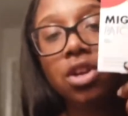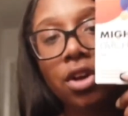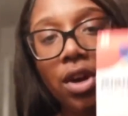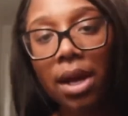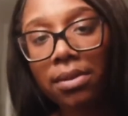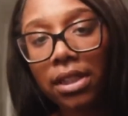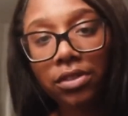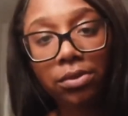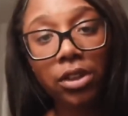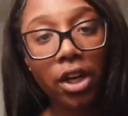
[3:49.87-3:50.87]
I grabbed this
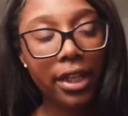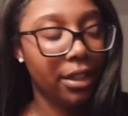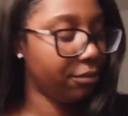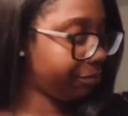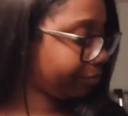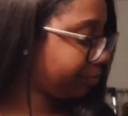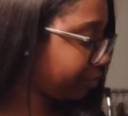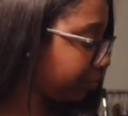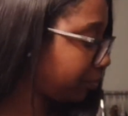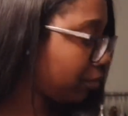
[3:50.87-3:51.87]
from Target.
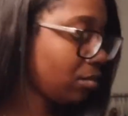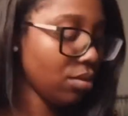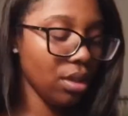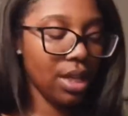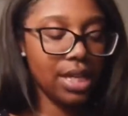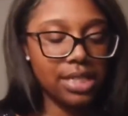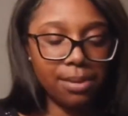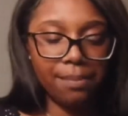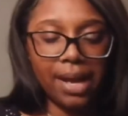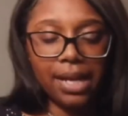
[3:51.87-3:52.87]
It's a
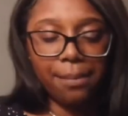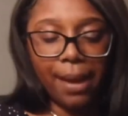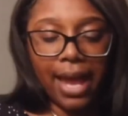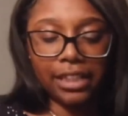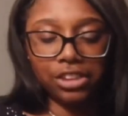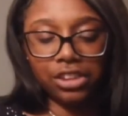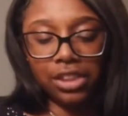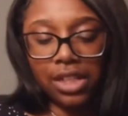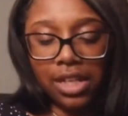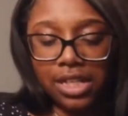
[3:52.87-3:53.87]
Mighty Patch.
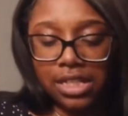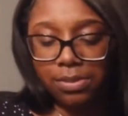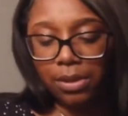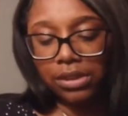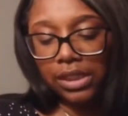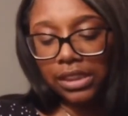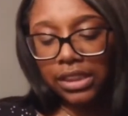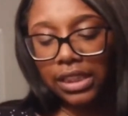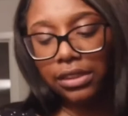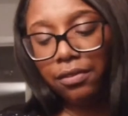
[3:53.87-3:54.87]
It's supposed to, it
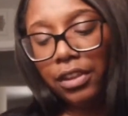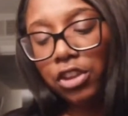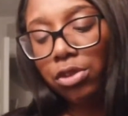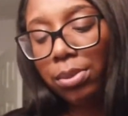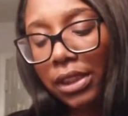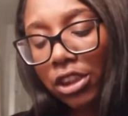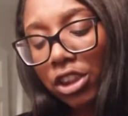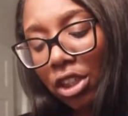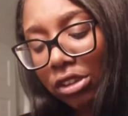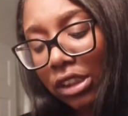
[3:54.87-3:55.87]
says visibly
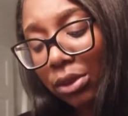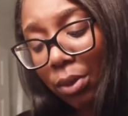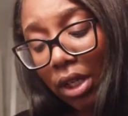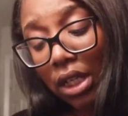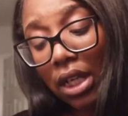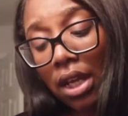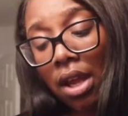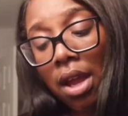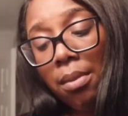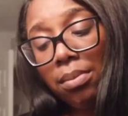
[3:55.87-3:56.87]
shows it's working,
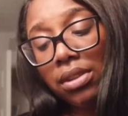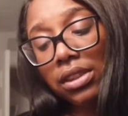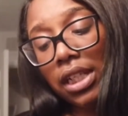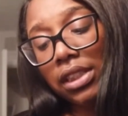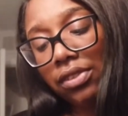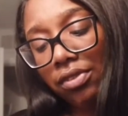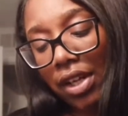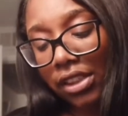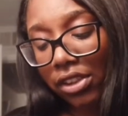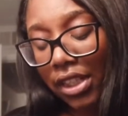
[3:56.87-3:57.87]
protects for
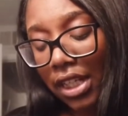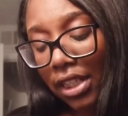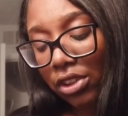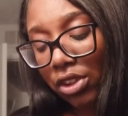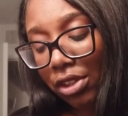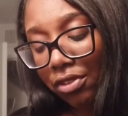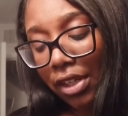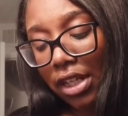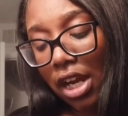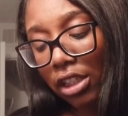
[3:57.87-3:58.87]
faster healing, drug-free,
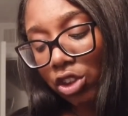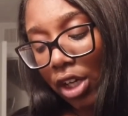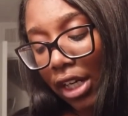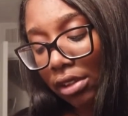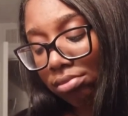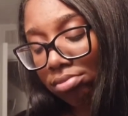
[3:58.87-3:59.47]
and non-drying.